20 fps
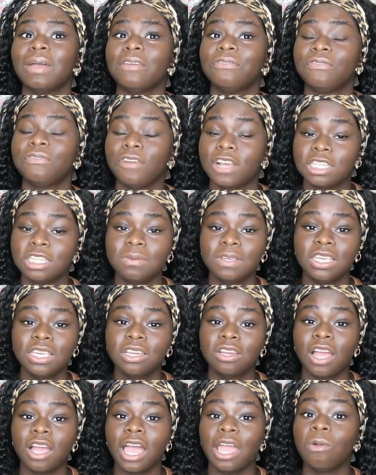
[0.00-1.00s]
freshman
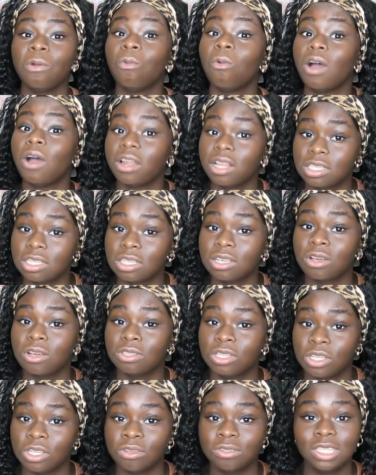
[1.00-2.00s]
year, I wanted to go
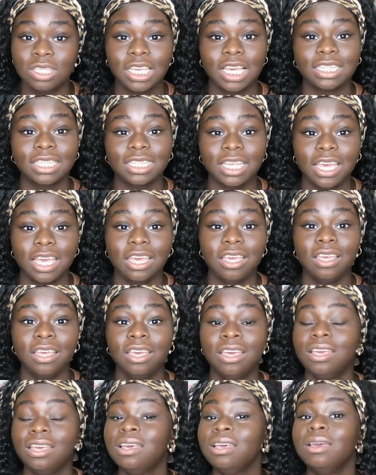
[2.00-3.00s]
to UTSA,
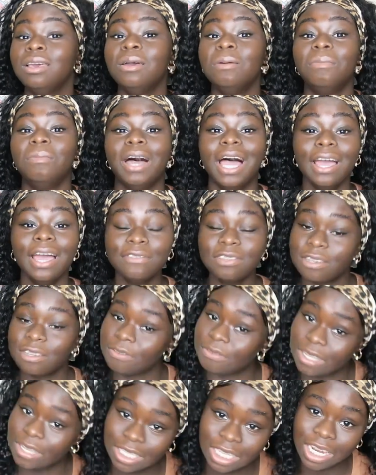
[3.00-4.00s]
but after
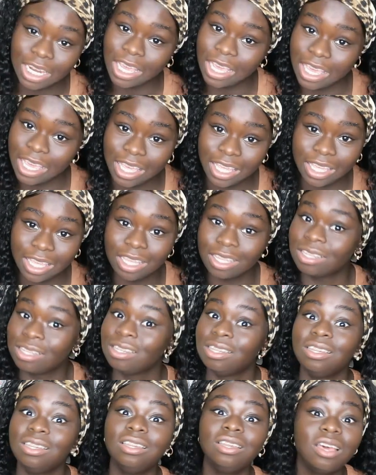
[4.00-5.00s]
visiting it,
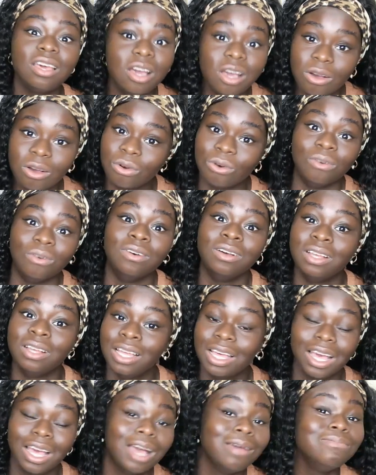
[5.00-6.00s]
no,
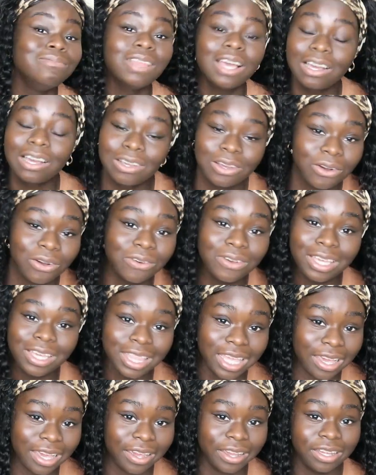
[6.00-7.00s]
I'm not going
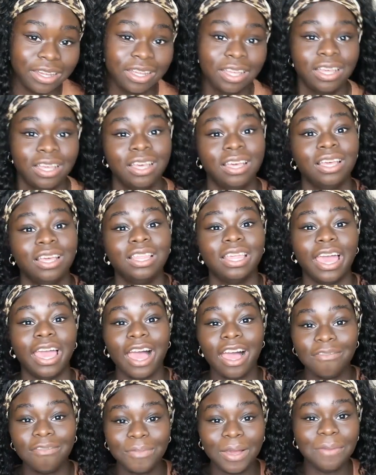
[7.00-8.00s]
there. They
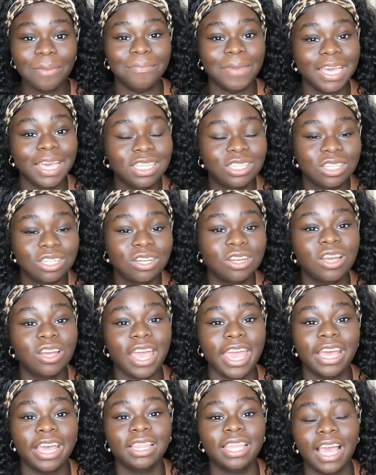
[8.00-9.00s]
have my major,
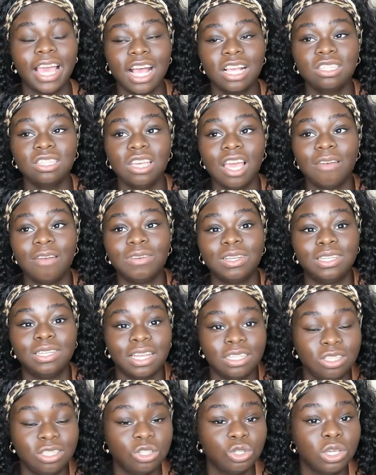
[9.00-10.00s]
and they actually have a
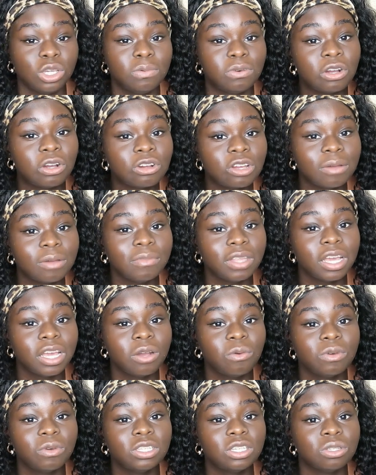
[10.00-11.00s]
dentistry program
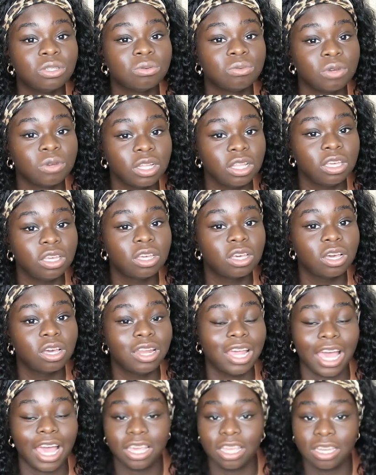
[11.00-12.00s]
there, which is really
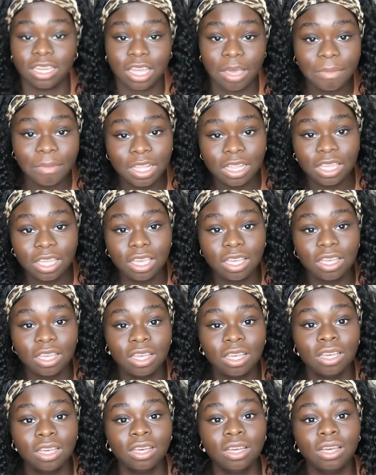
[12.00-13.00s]
good academically.